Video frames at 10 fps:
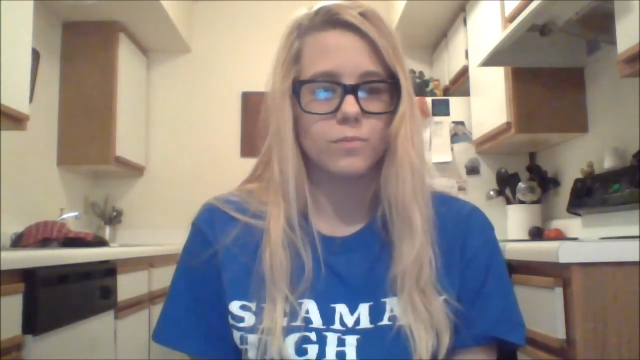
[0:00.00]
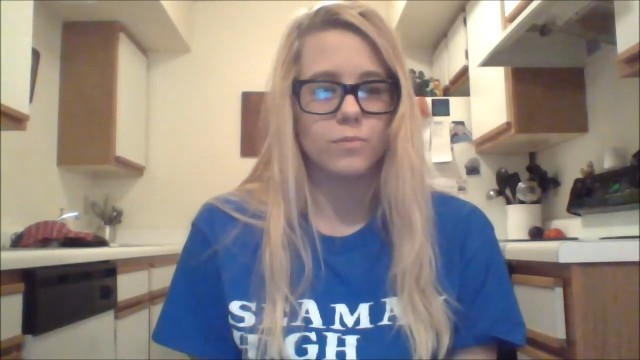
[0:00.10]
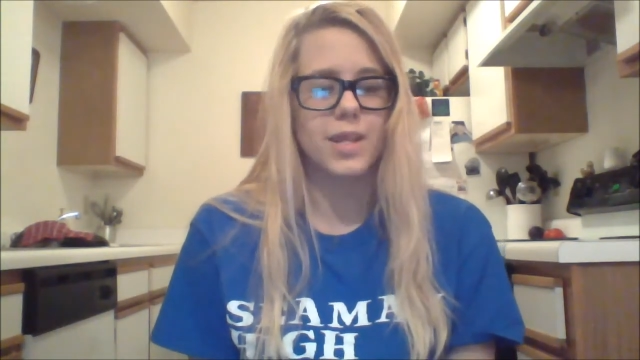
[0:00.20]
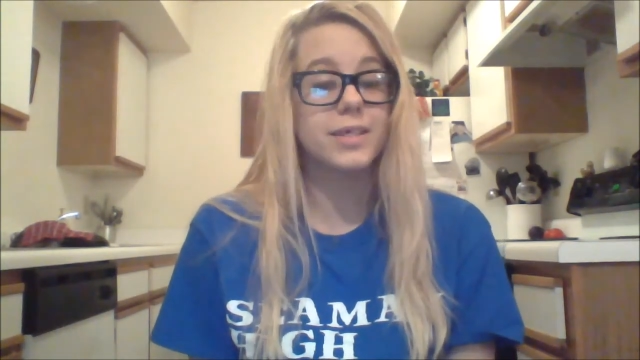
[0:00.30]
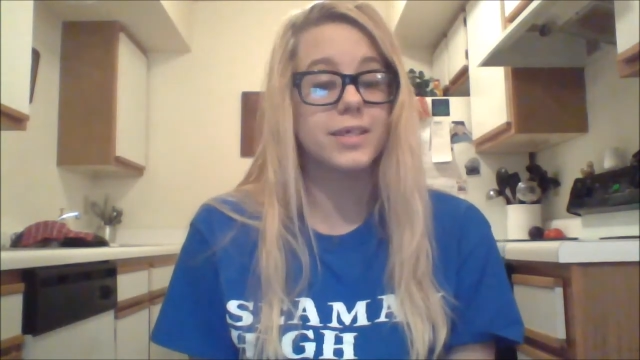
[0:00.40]

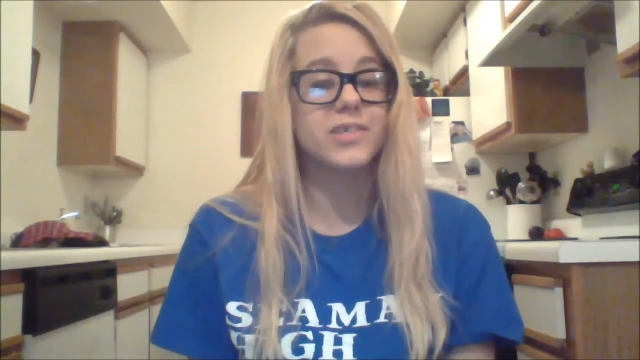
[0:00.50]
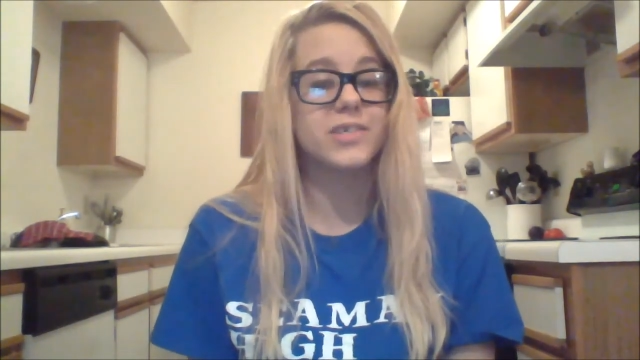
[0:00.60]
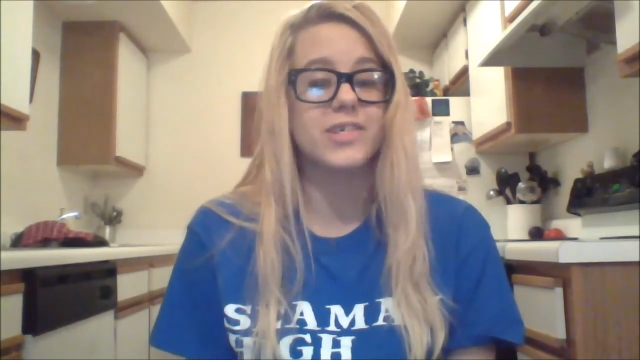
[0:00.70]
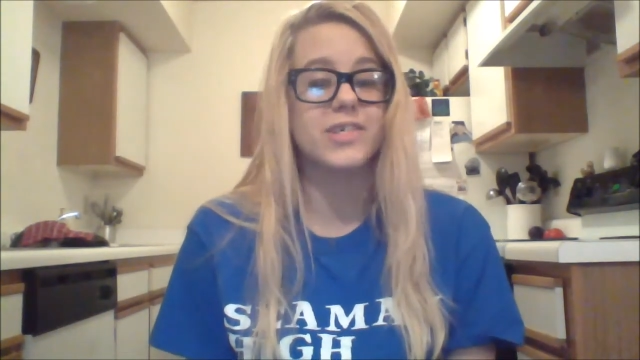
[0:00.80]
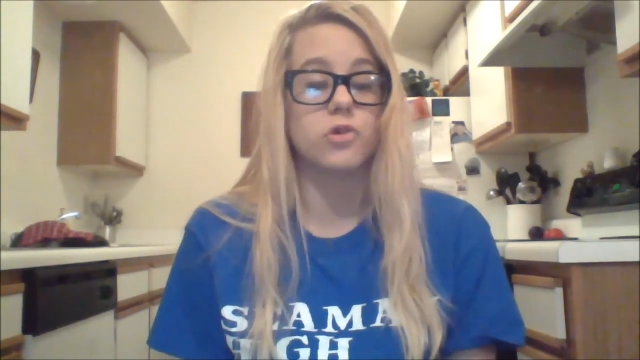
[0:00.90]
Next, you
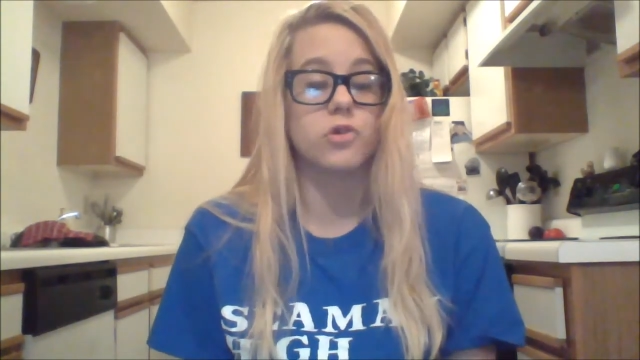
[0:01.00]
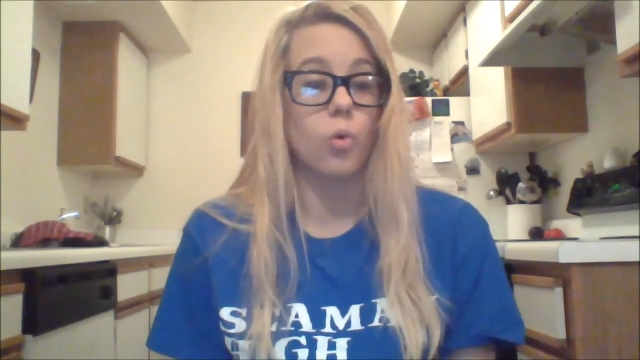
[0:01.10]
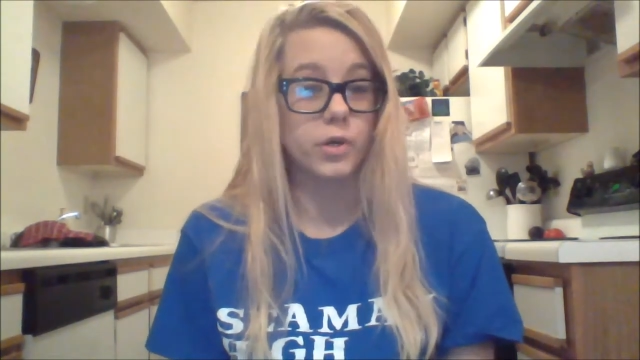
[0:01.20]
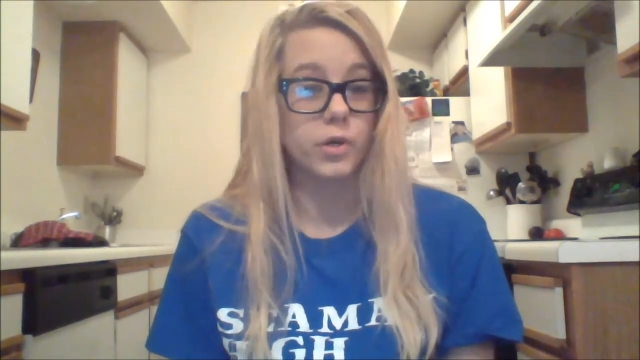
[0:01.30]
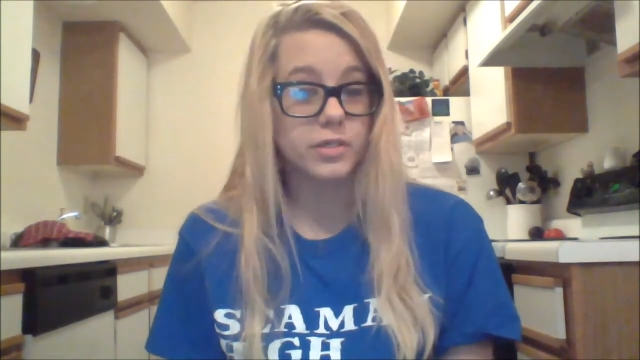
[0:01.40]
need to
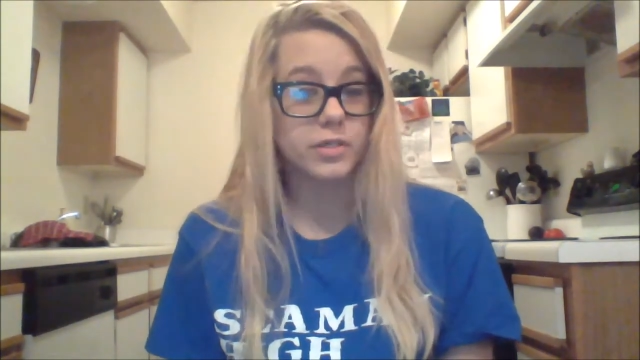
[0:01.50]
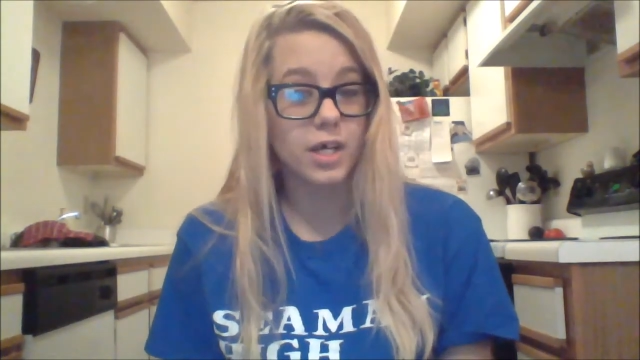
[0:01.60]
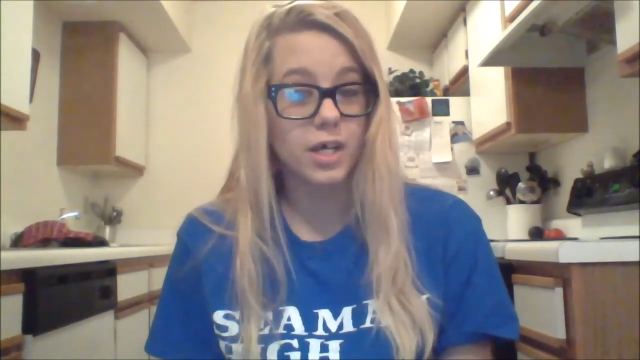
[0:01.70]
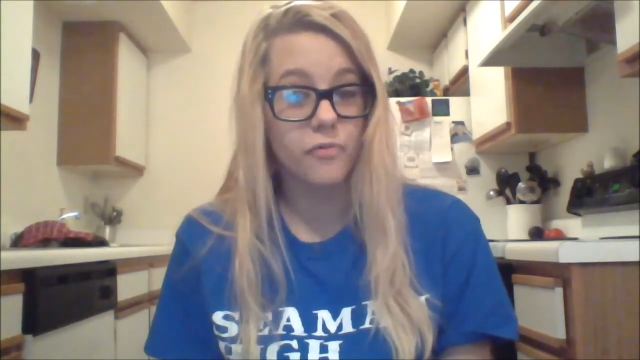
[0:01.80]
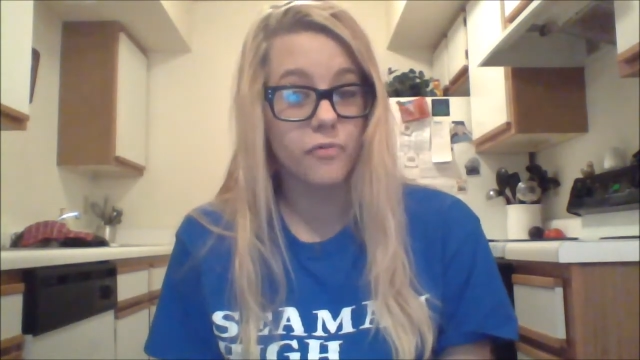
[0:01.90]
record
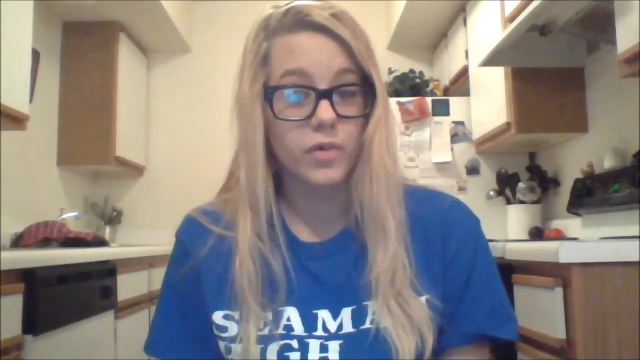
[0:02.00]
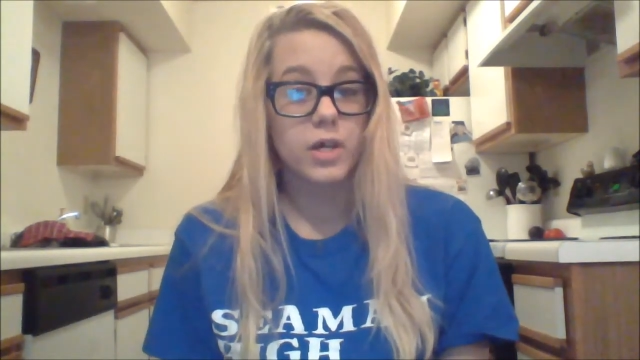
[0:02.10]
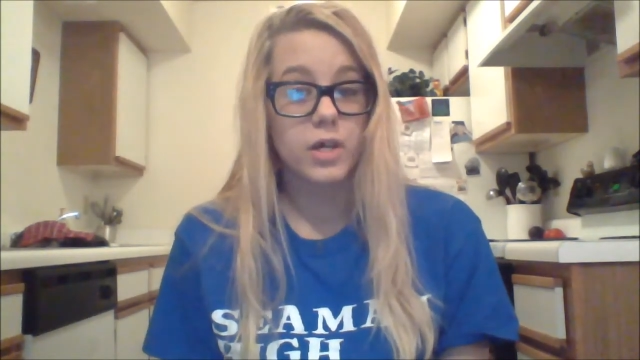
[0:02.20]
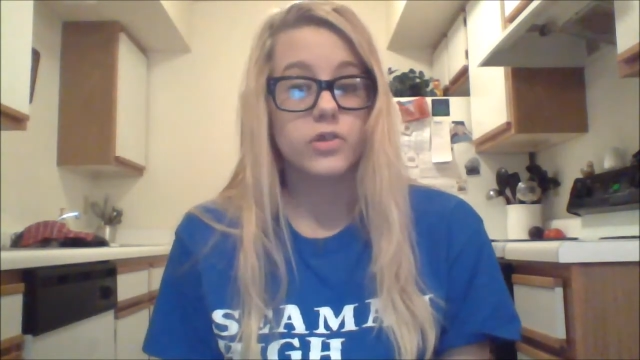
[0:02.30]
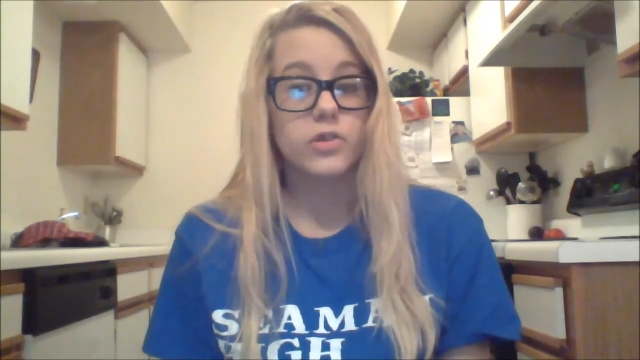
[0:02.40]
yourself
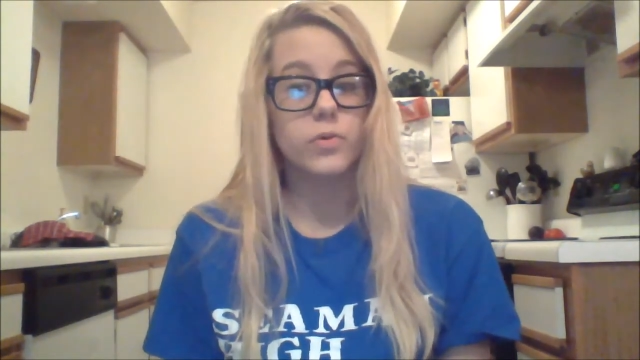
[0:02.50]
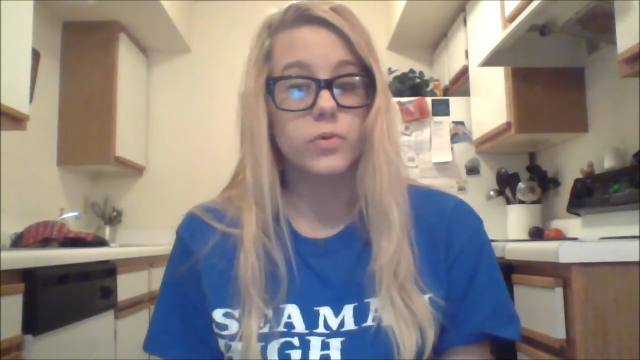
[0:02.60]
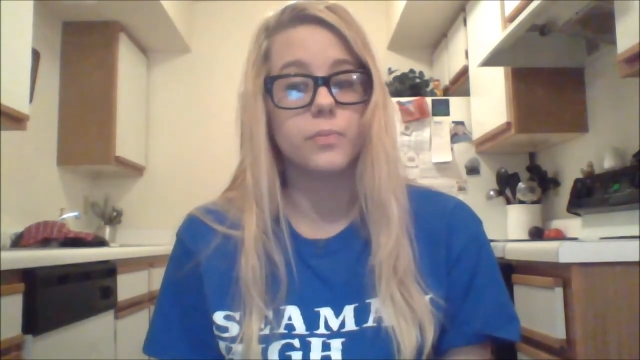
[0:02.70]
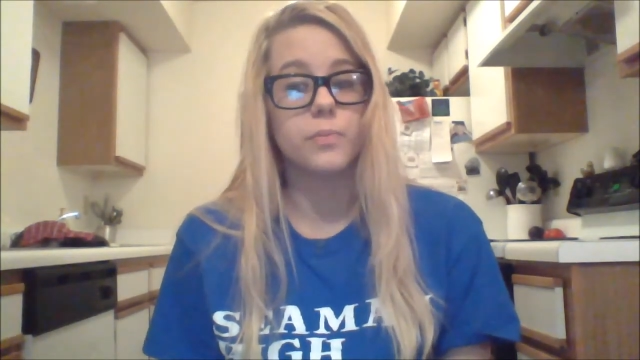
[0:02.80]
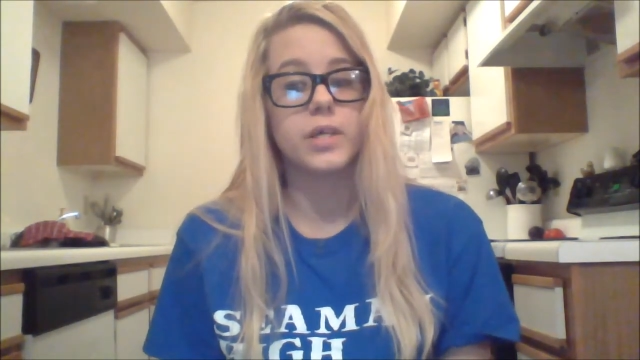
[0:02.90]
doing your
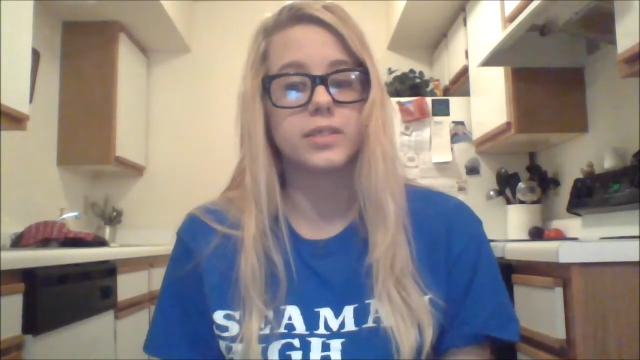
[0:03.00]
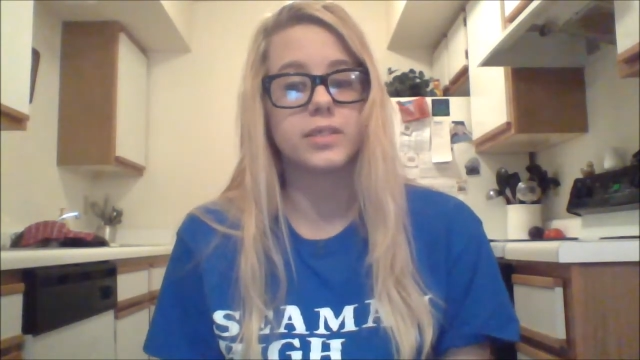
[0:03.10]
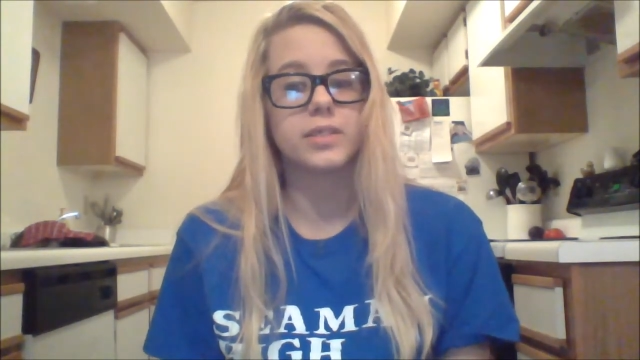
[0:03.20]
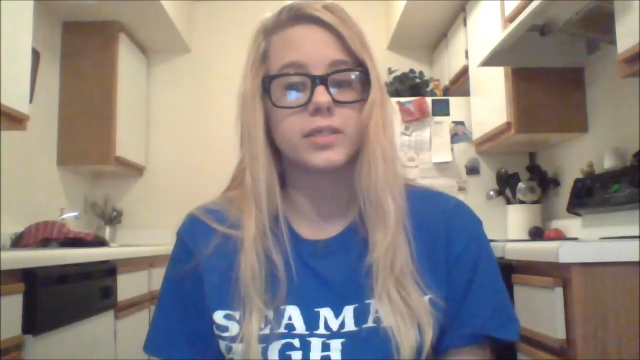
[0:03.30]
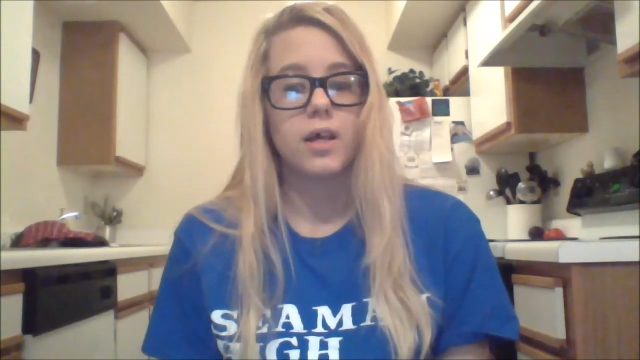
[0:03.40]
piece.